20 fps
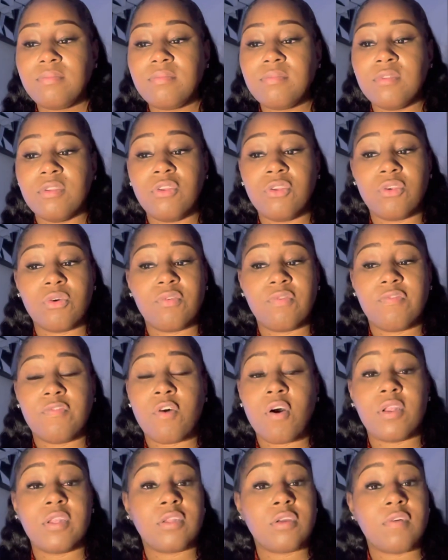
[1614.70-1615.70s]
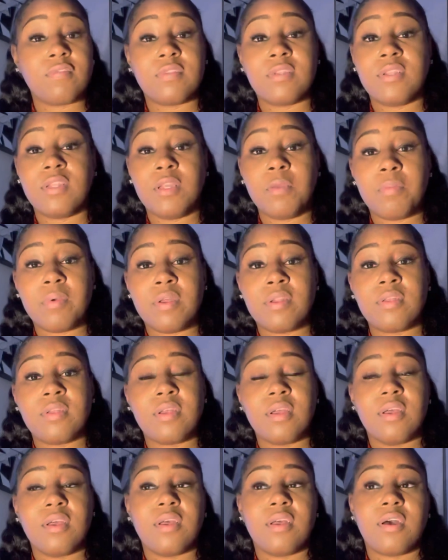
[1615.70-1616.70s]
you know, falling off the deep end,
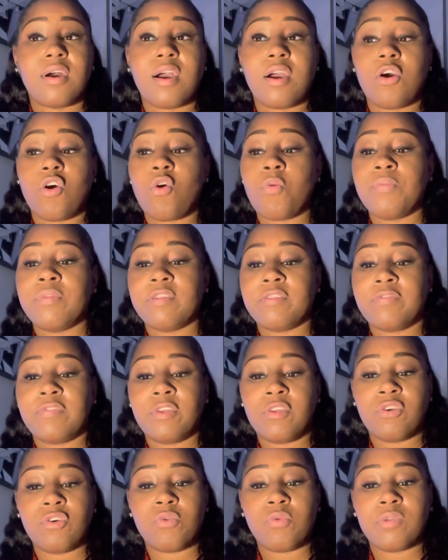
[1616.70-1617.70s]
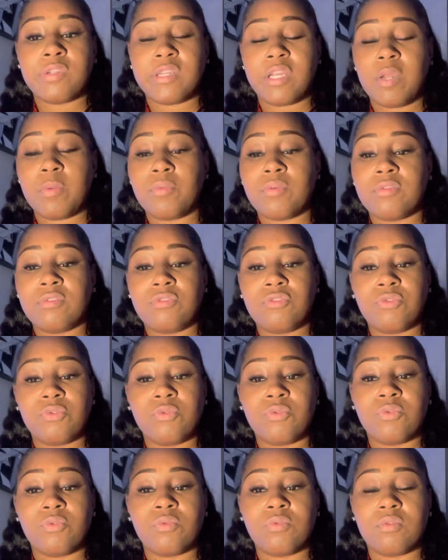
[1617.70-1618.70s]
I hope this video was able
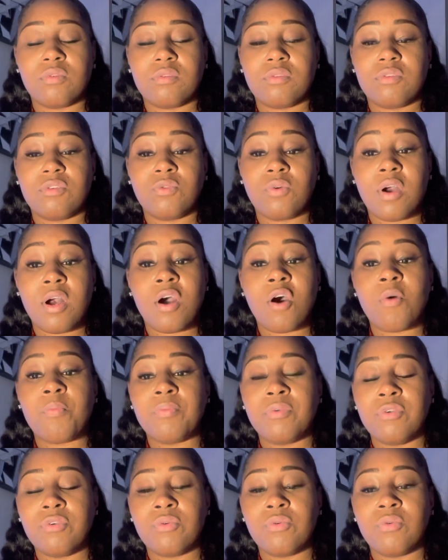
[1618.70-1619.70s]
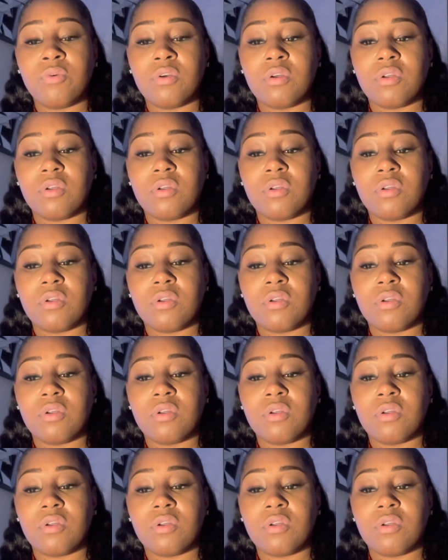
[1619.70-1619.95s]
to help you